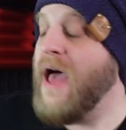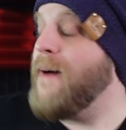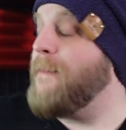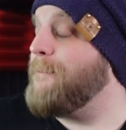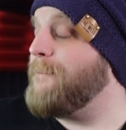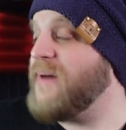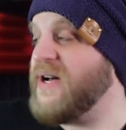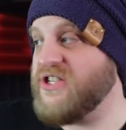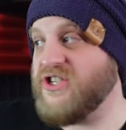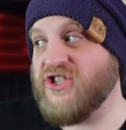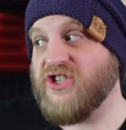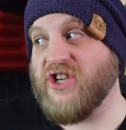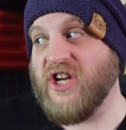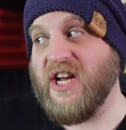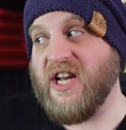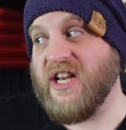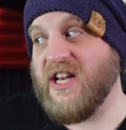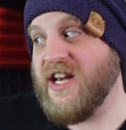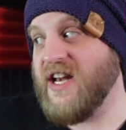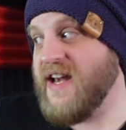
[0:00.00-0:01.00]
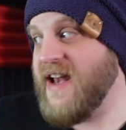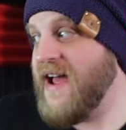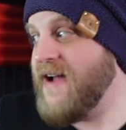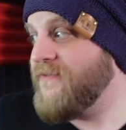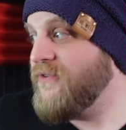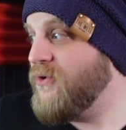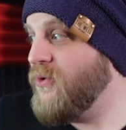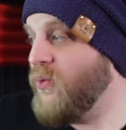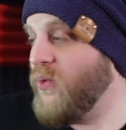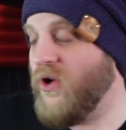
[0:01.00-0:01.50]
But she
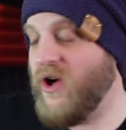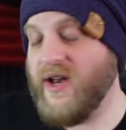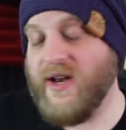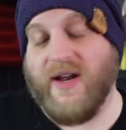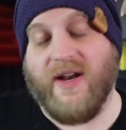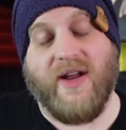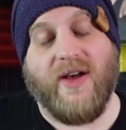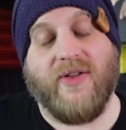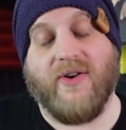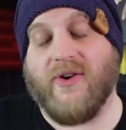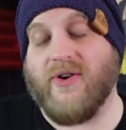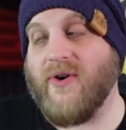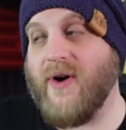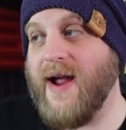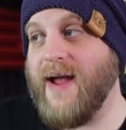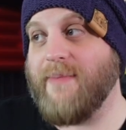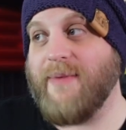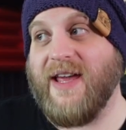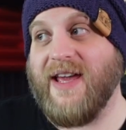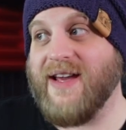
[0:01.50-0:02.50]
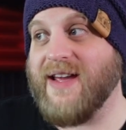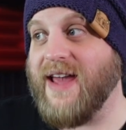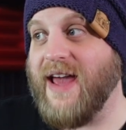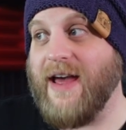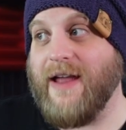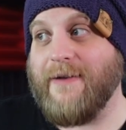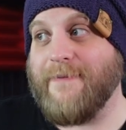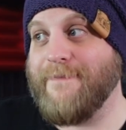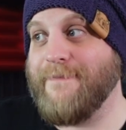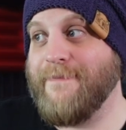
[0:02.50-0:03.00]
never won another Grammy
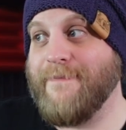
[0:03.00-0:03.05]
again.